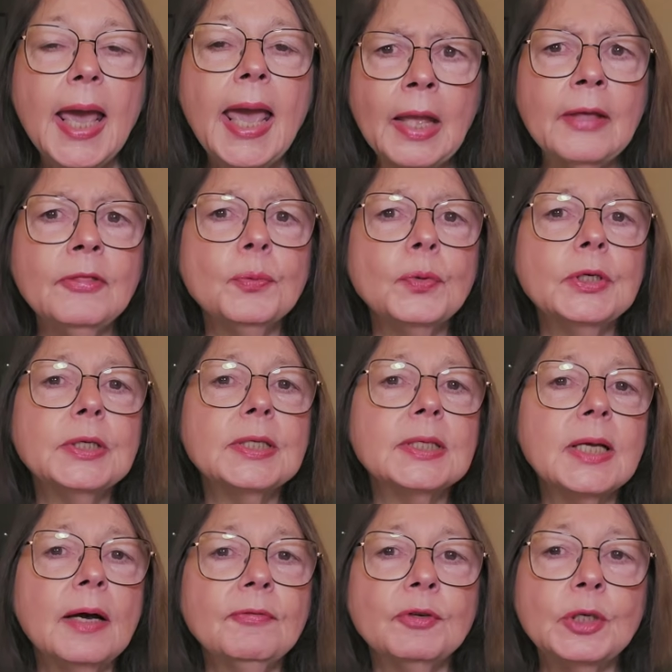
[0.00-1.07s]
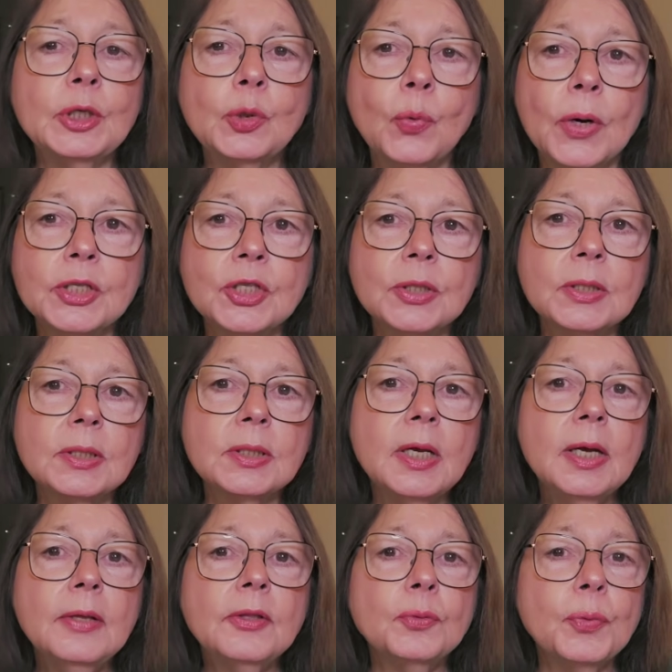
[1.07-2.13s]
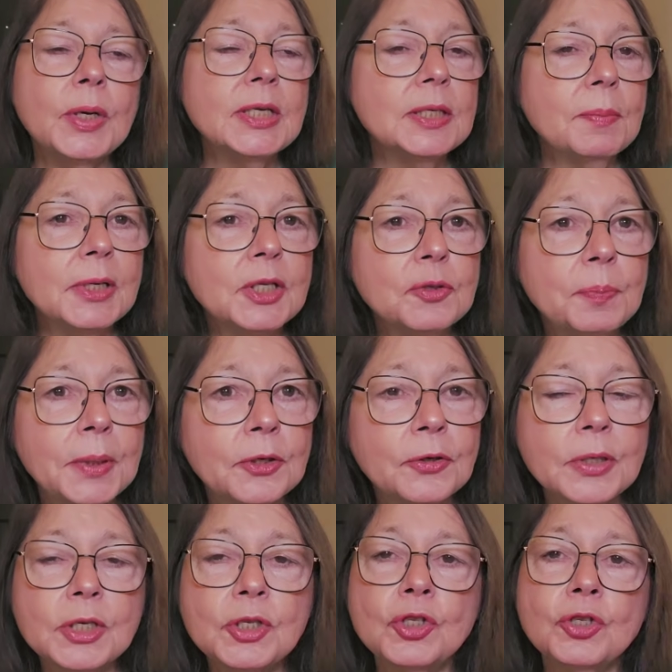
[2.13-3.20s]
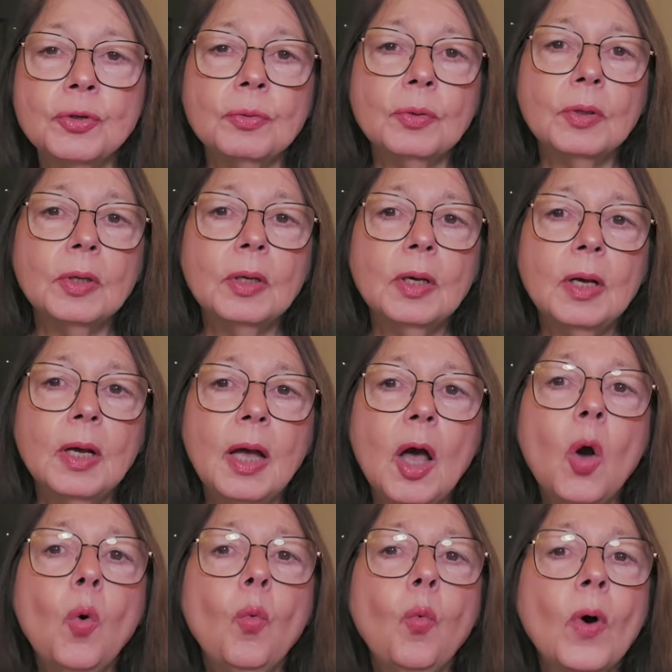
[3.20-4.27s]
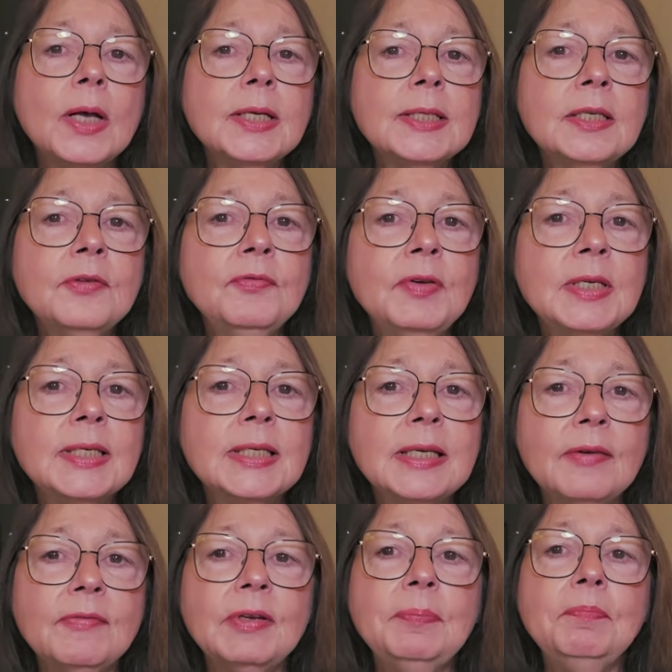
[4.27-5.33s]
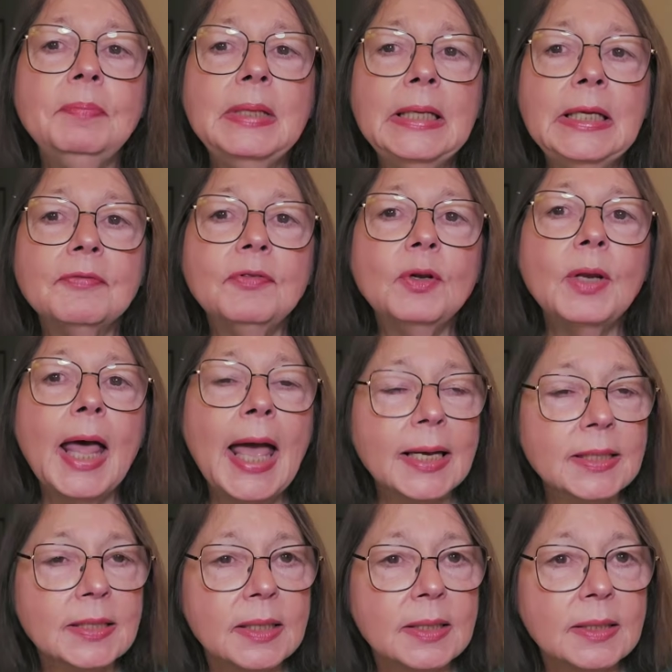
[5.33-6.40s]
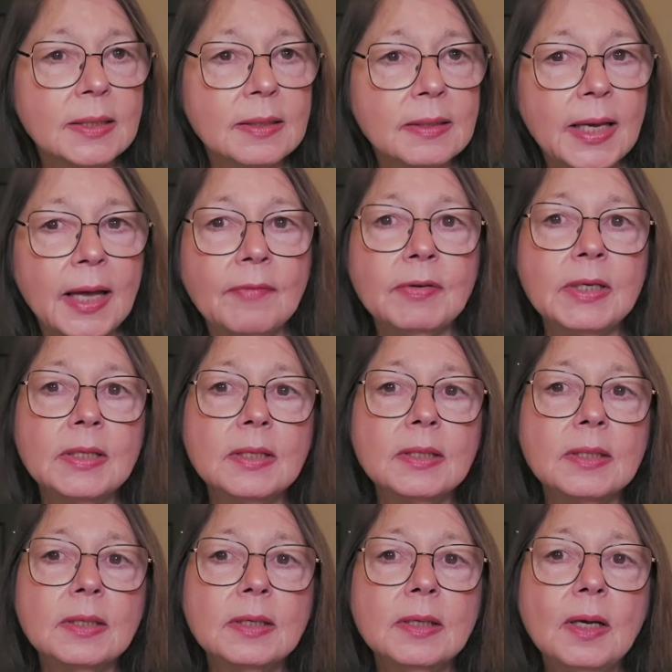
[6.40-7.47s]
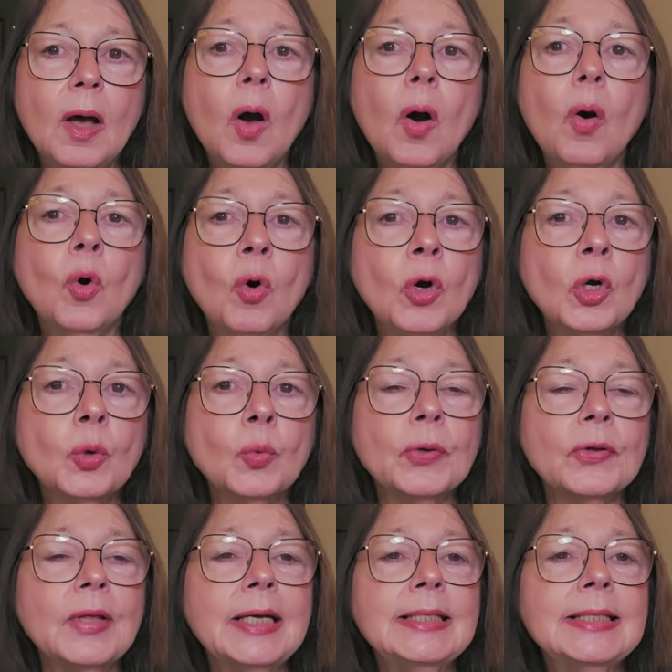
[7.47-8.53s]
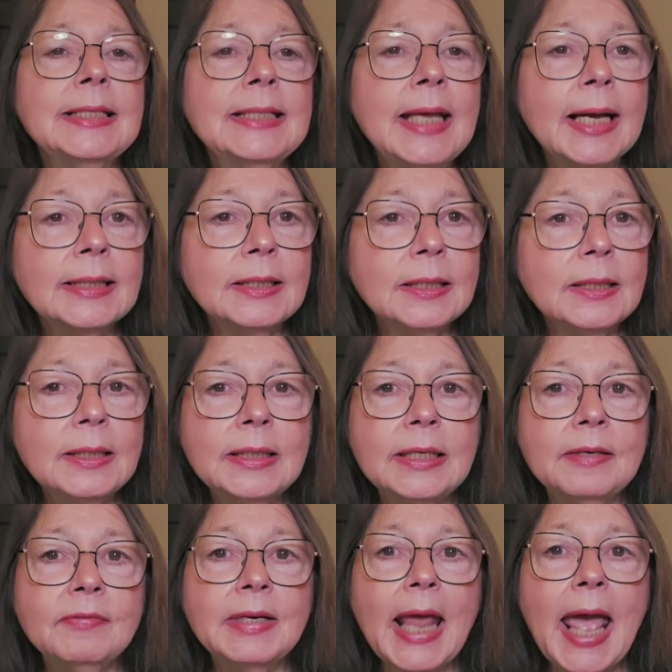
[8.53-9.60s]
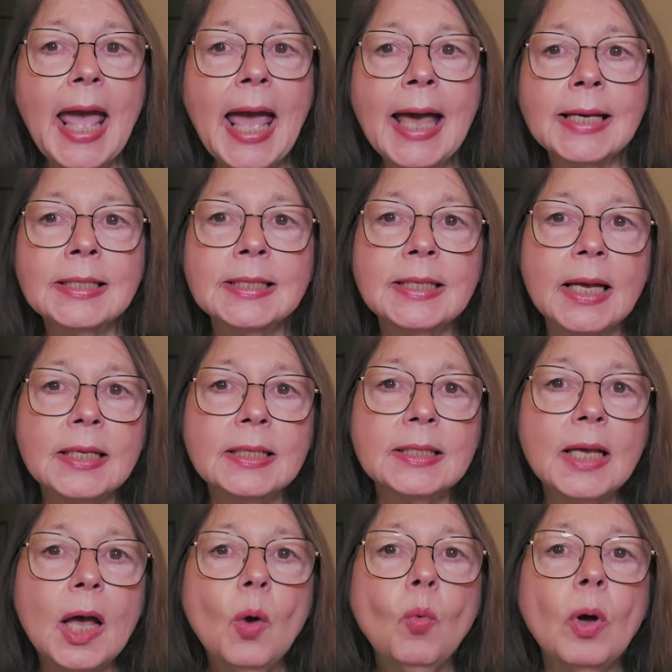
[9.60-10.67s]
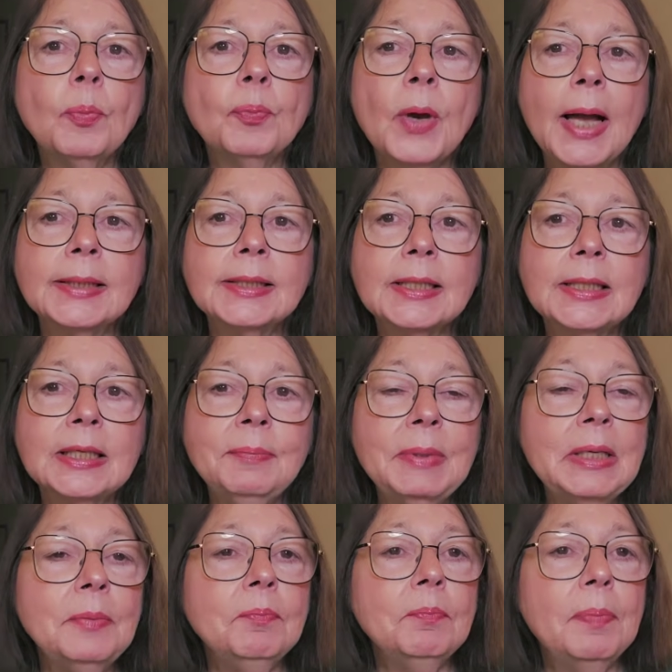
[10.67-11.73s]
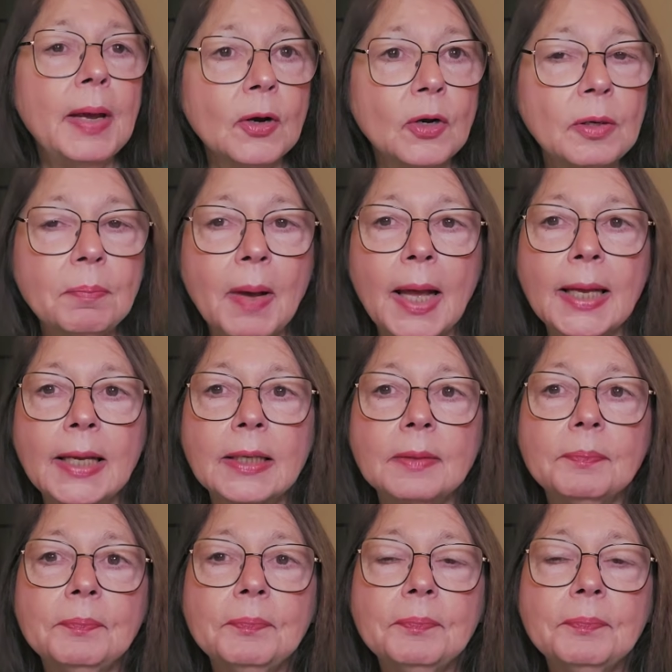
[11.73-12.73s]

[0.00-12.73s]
And there were discovery questions that raise a much bigger issue. Was the defense given meaningful access to the evidence? Or were they technically given access while practically being buried by it?